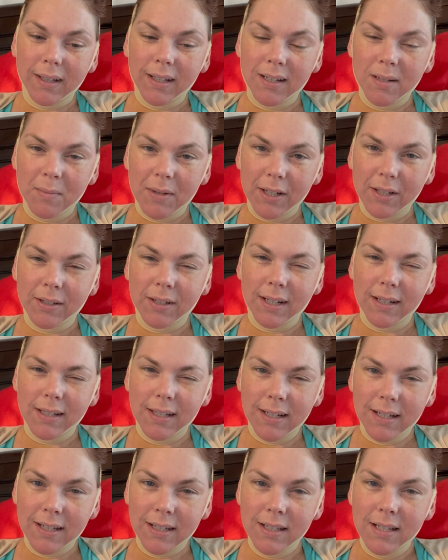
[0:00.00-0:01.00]
going to be a good
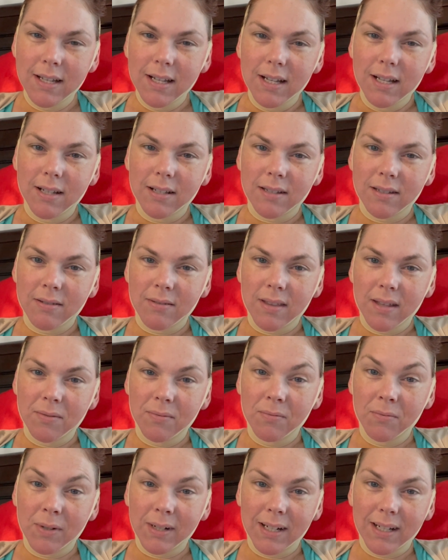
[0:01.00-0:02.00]
idea. So
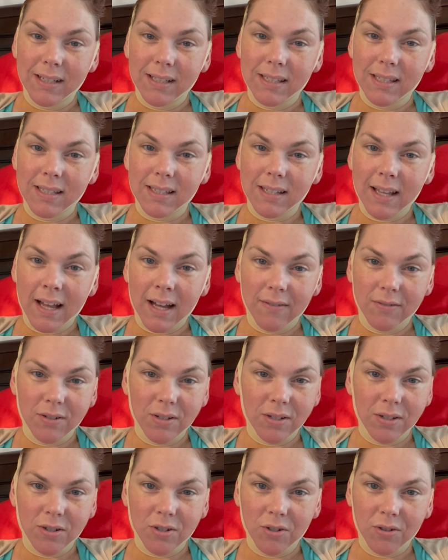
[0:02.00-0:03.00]
then when it's after
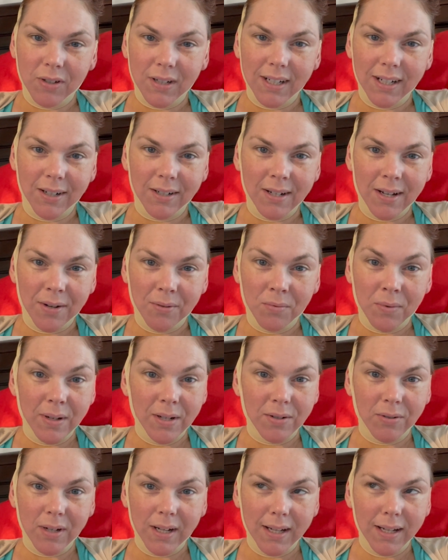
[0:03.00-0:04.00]
surgery, you're not
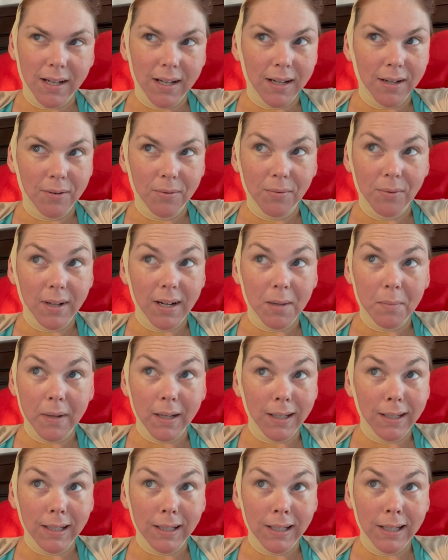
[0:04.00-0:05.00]
wondering, what am I
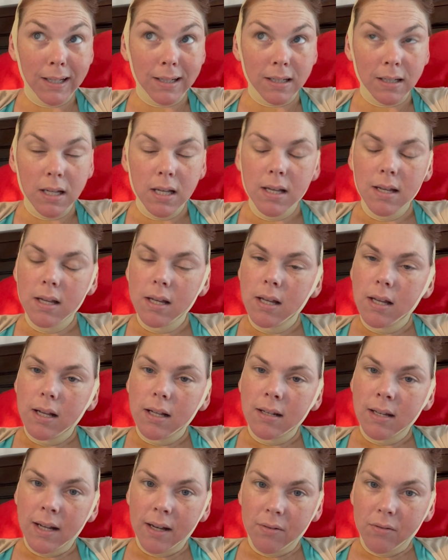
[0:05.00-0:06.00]
going to eat?
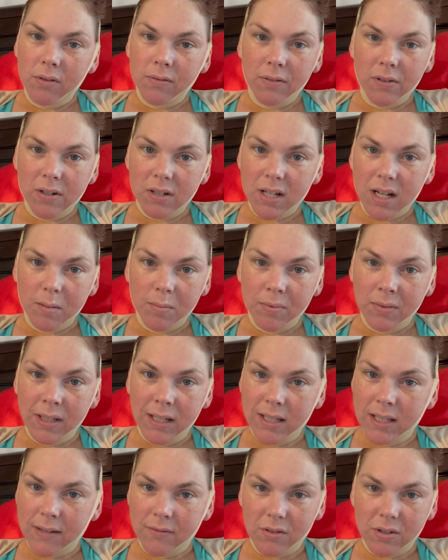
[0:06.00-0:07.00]
Now, the first couple
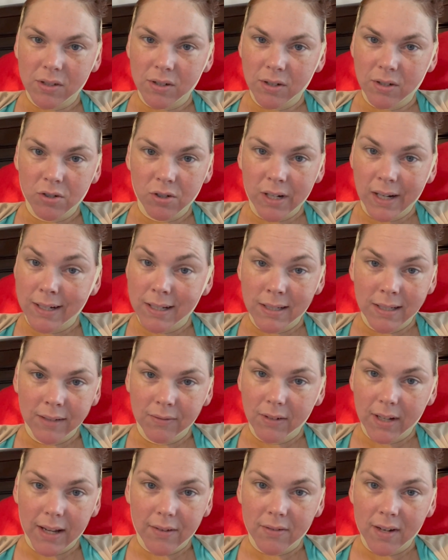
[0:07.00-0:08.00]
days after surgery, I didn't
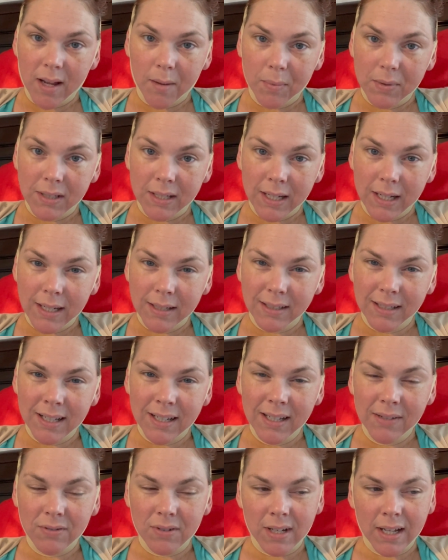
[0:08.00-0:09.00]
even have an appetite.
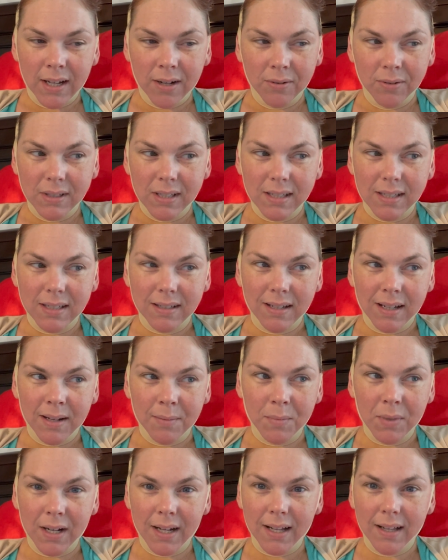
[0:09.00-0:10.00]
And even now, it's, I'm
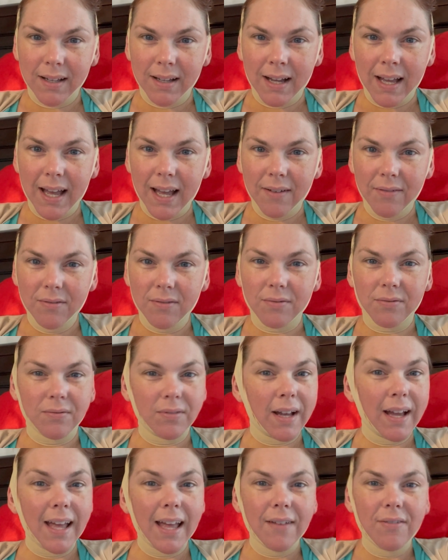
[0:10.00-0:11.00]
not, I haven't,
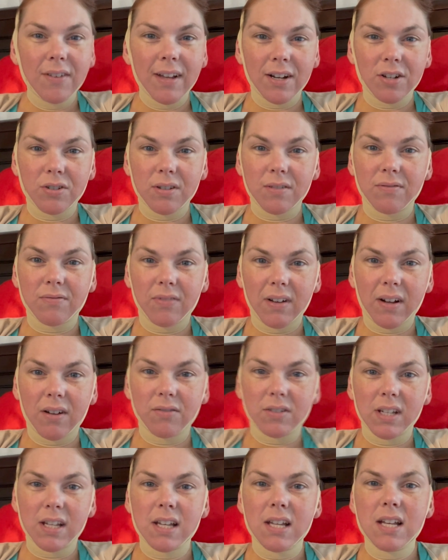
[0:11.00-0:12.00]
I haven't actually felt